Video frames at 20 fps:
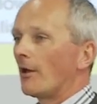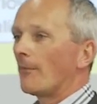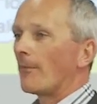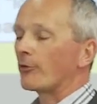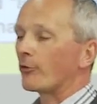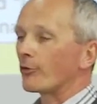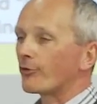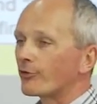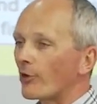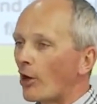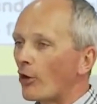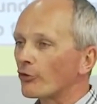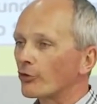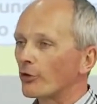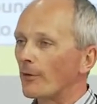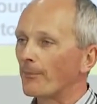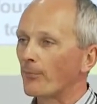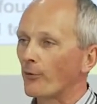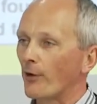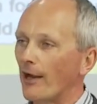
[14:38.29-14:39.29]
but your
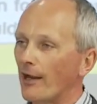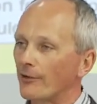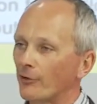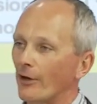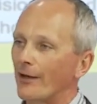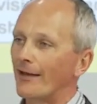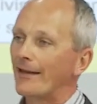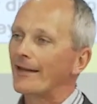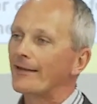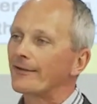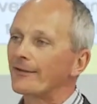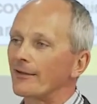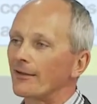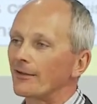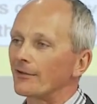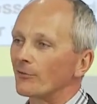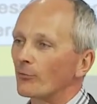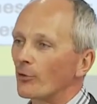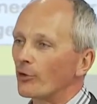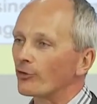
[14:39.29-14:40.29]
social brand on
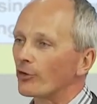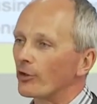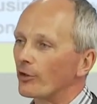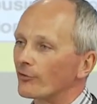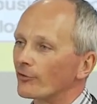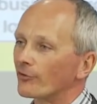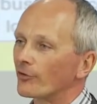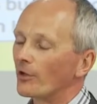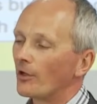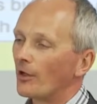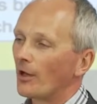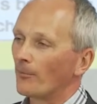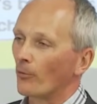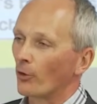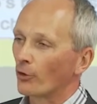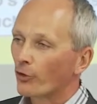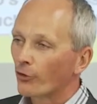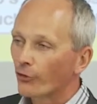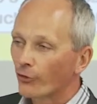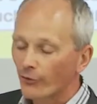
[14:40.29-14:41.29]
LinkedIn, which is
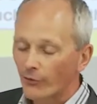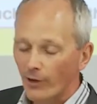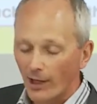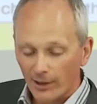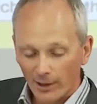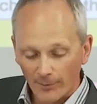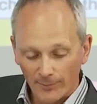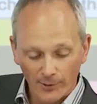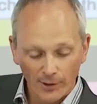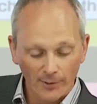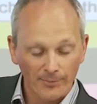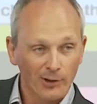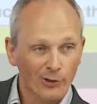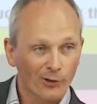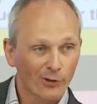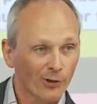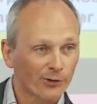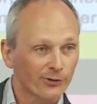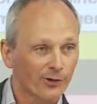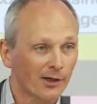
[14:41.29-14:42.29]
more credible
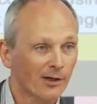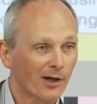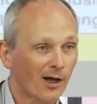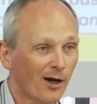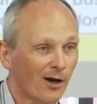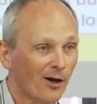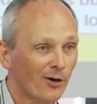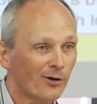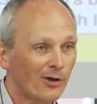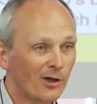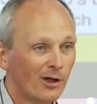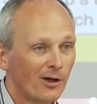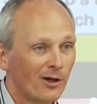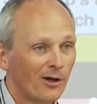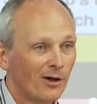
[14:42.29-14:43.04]
because I know